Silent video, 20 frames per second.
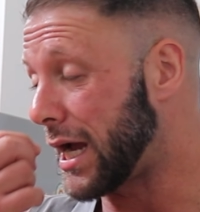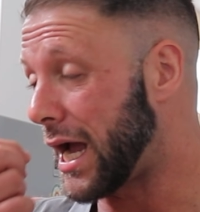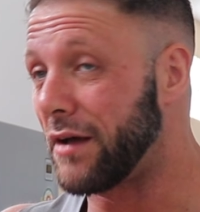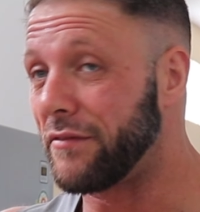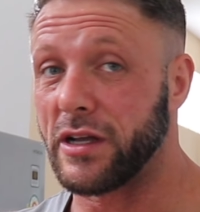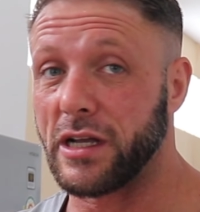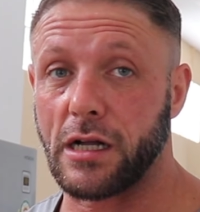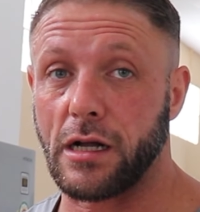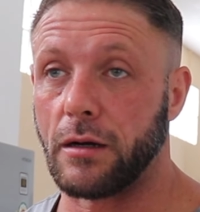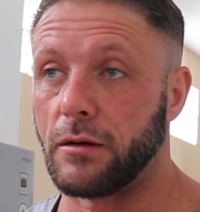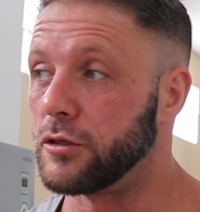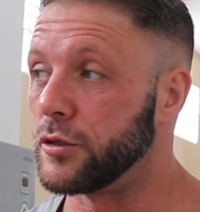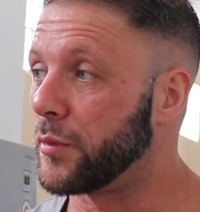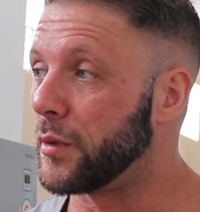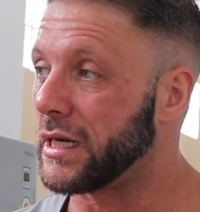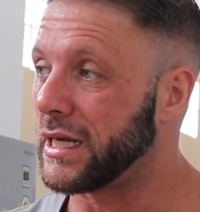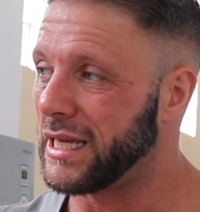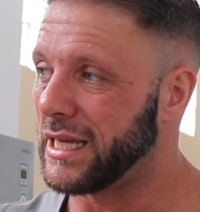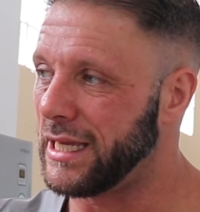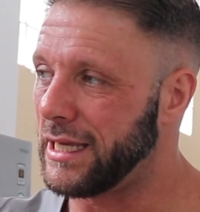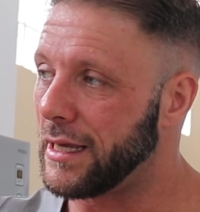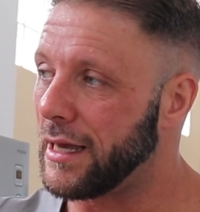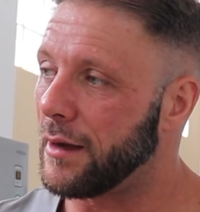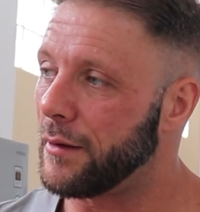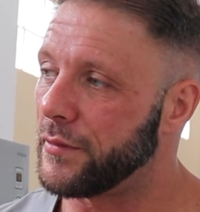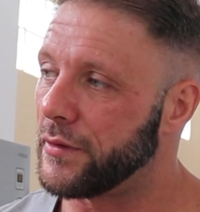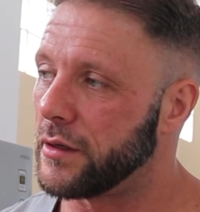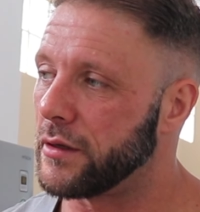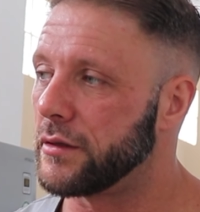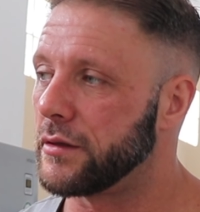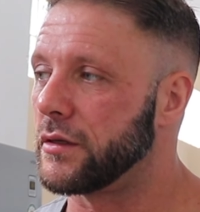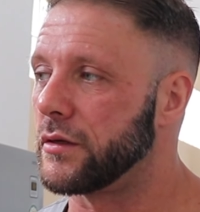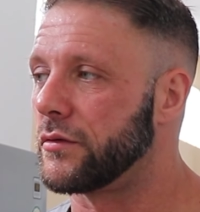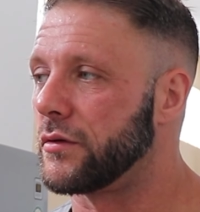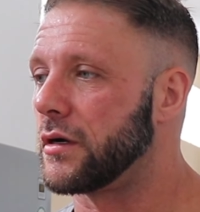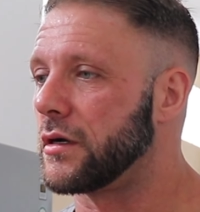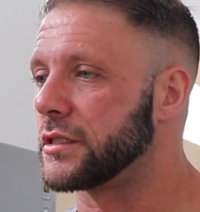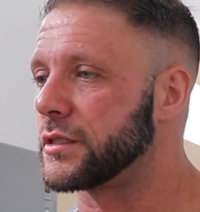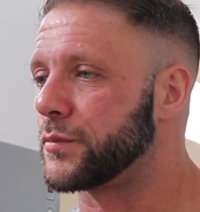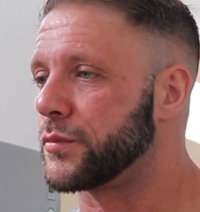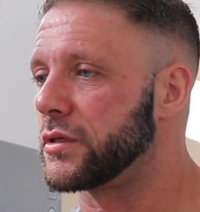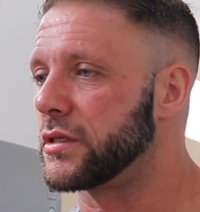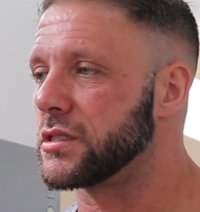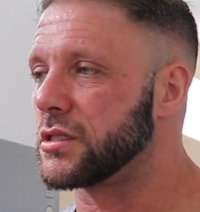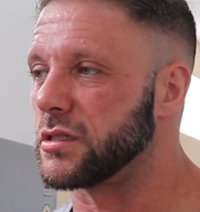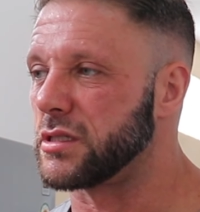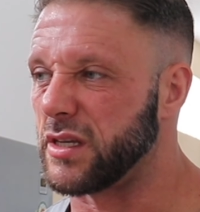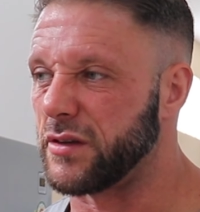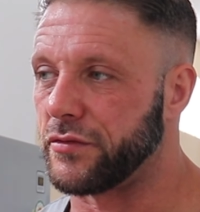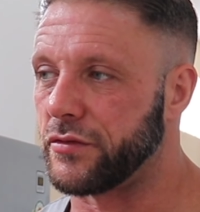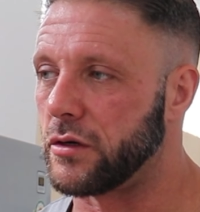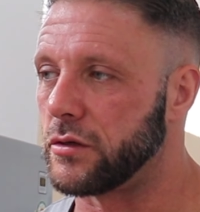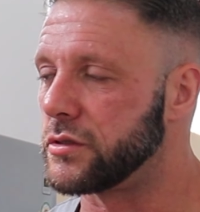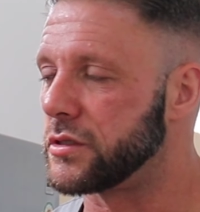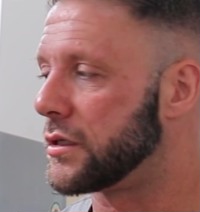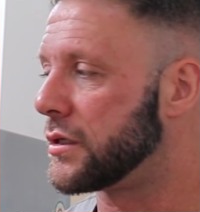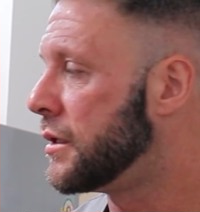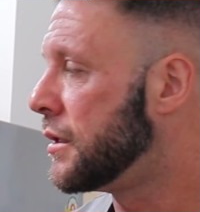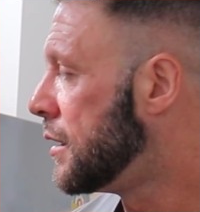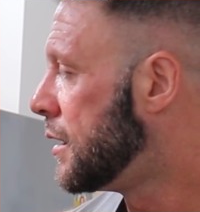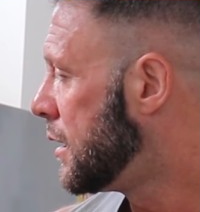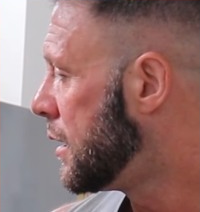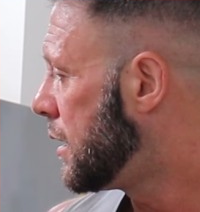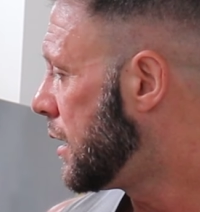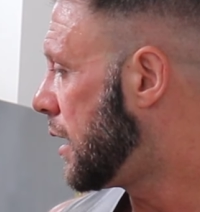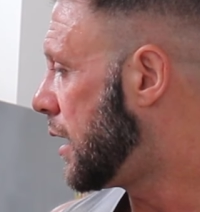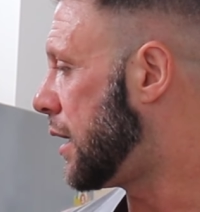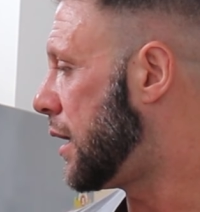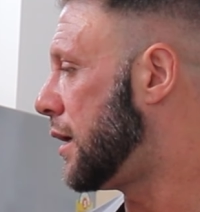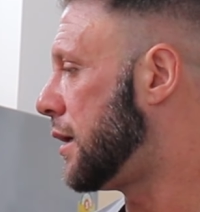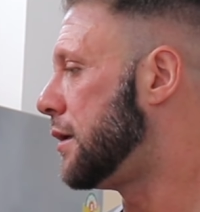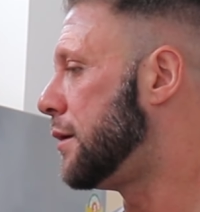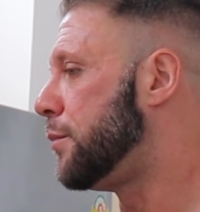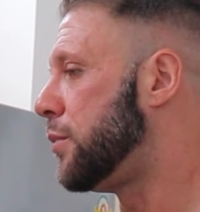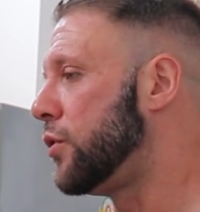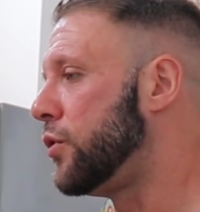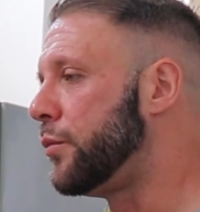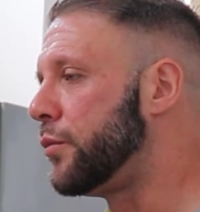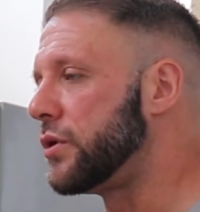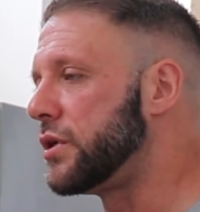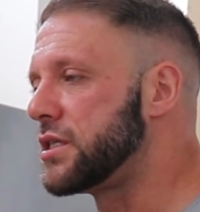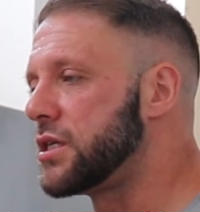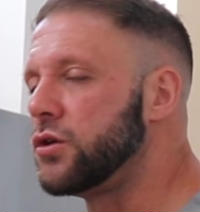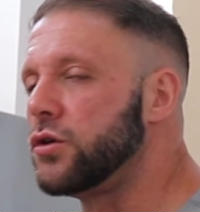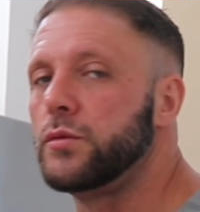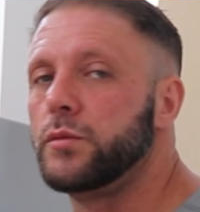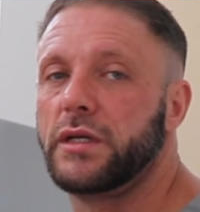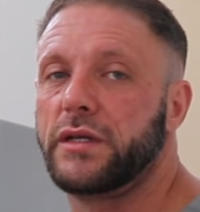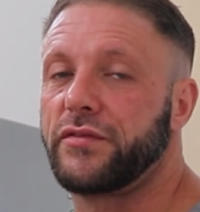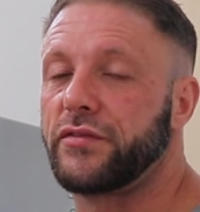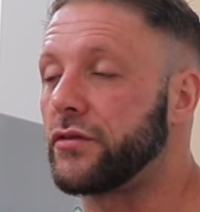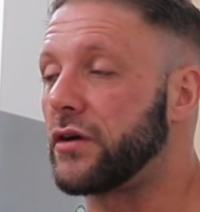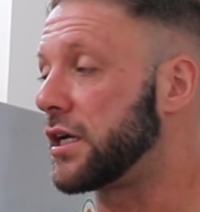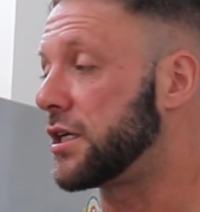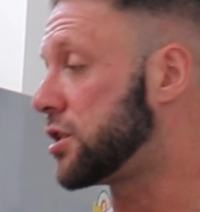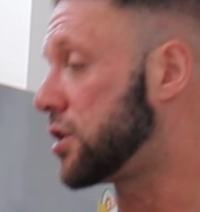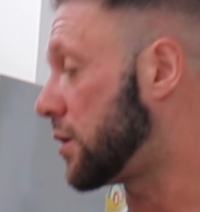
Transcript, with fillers: have it cold, but I heat up the, the raspberries because they're frozen, and blueberries are normally fresh.